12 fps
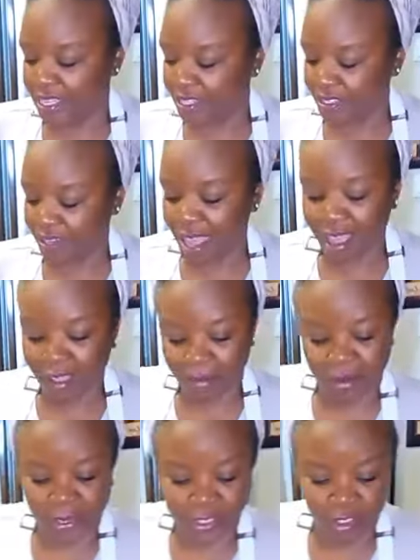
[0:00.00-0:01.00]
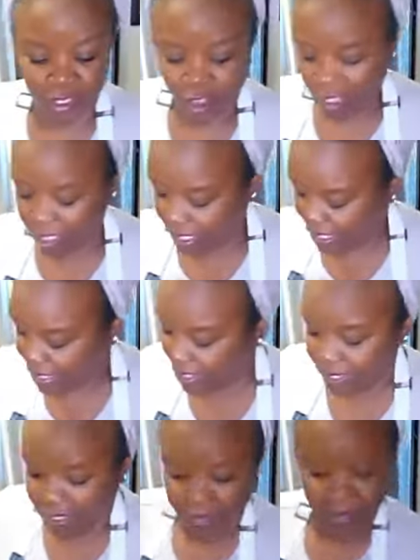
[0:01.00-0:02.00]
So now I'm going to toss
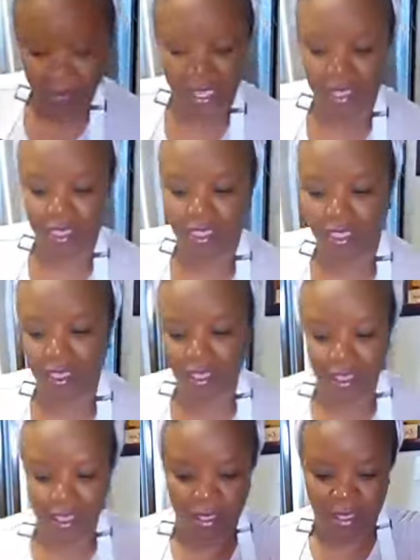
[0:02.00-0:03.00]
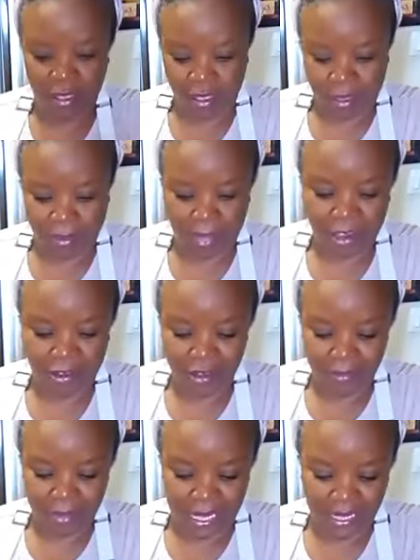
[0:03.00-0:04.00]
this with my
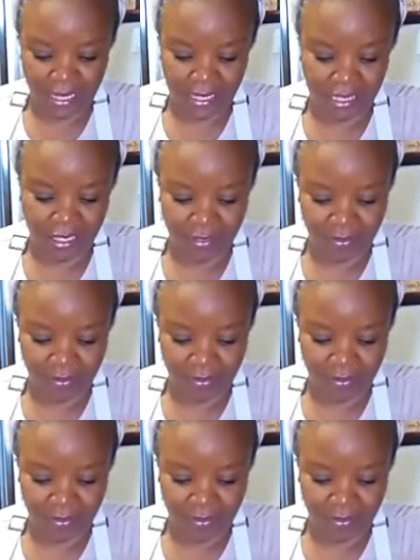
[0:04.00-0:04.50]
green beans.